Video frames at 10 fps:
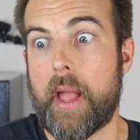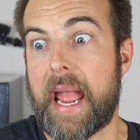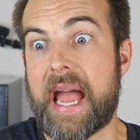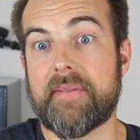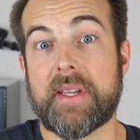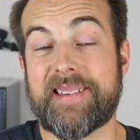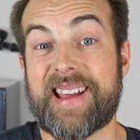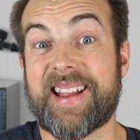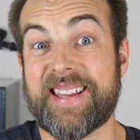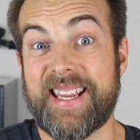have it and
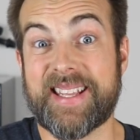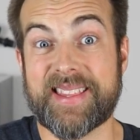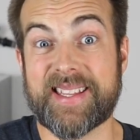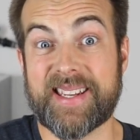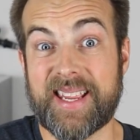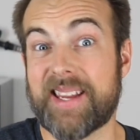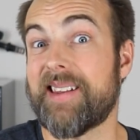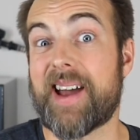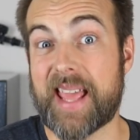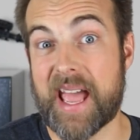not need it than need it
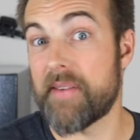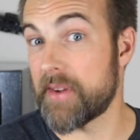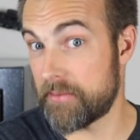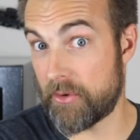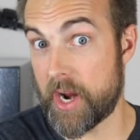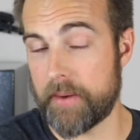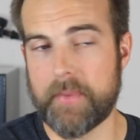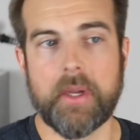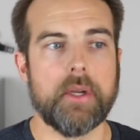and not have it, right?